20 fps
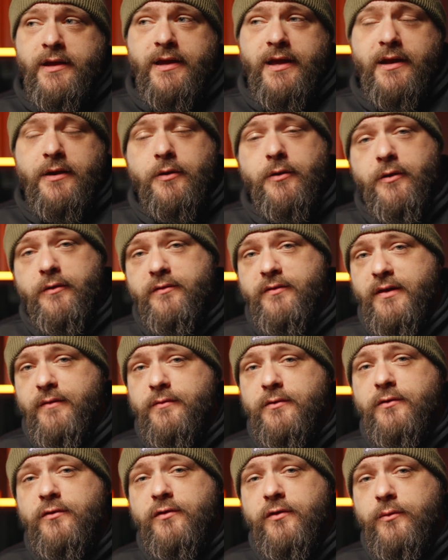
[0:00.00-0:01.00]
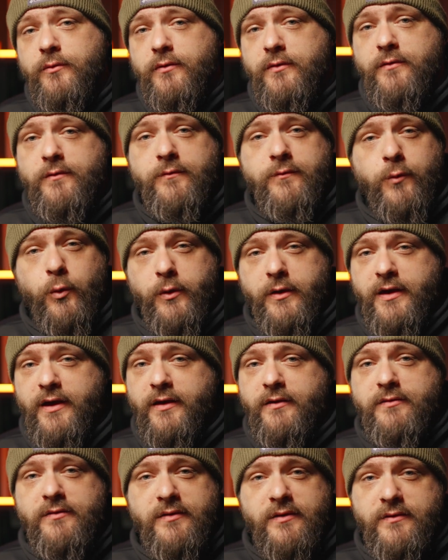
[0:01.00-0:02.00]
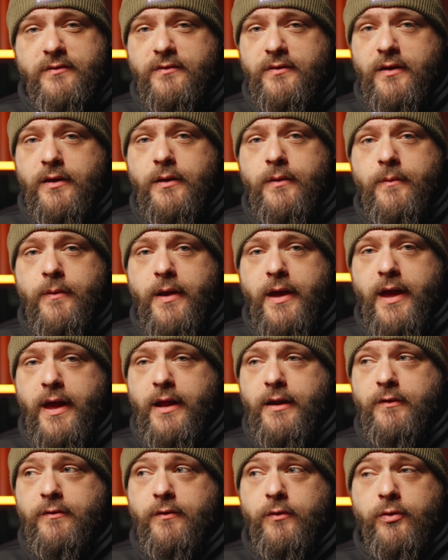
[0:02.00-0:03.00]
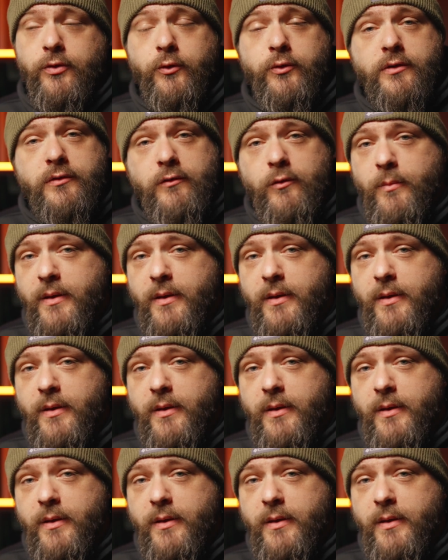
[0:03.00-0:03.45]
Canon R7 shoots 4K 60, and it's a 32